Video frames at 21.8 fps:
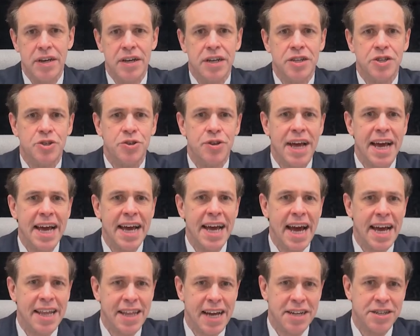Today,
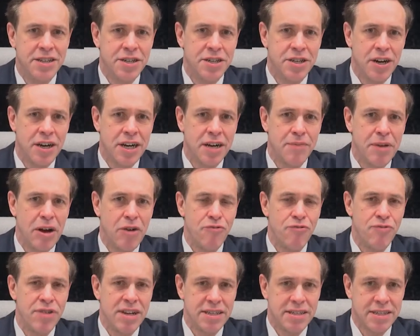I'd like to talk about
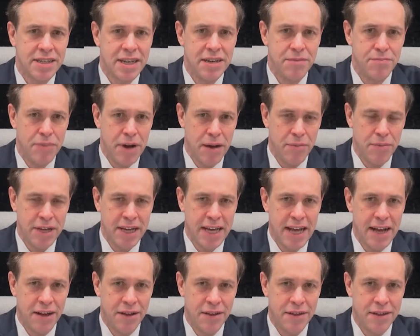risk in public
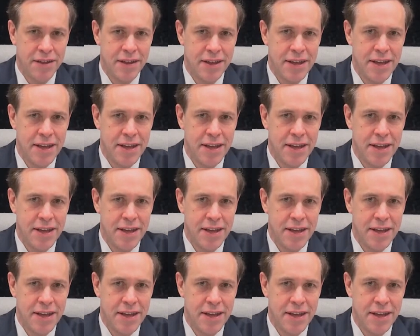health,